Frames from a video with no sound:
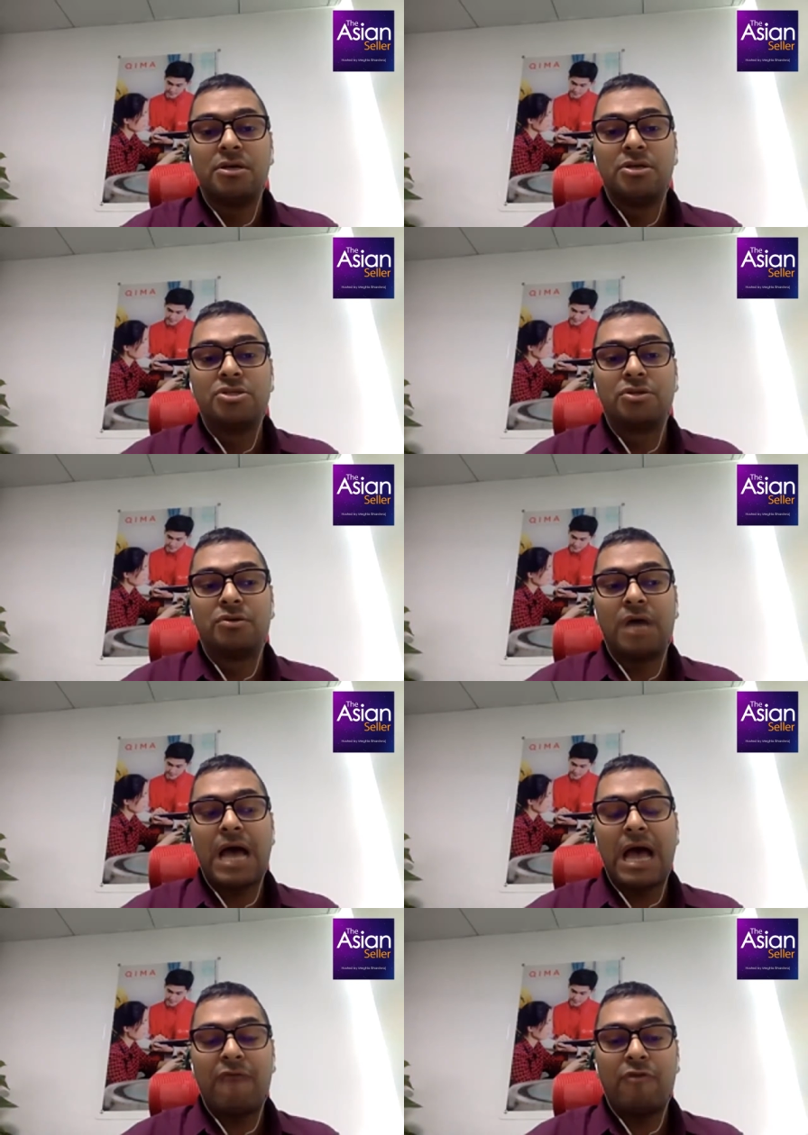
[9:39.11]
So
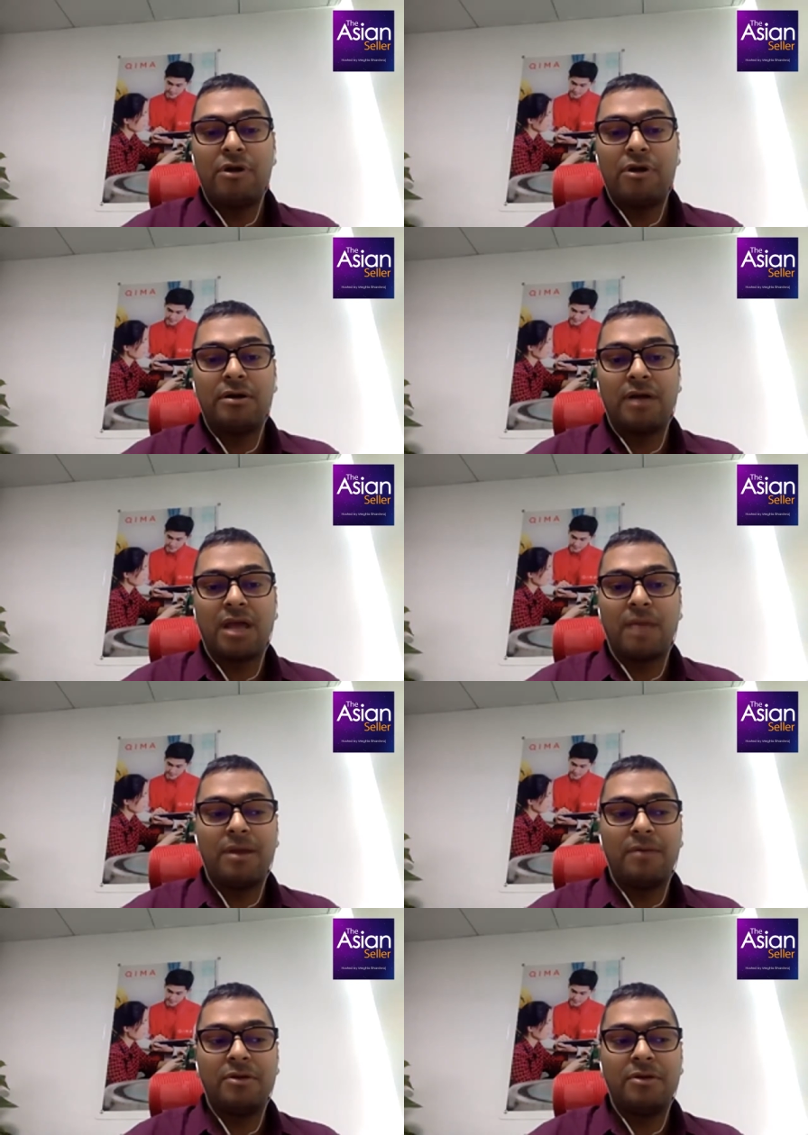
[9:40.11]
I would recommend,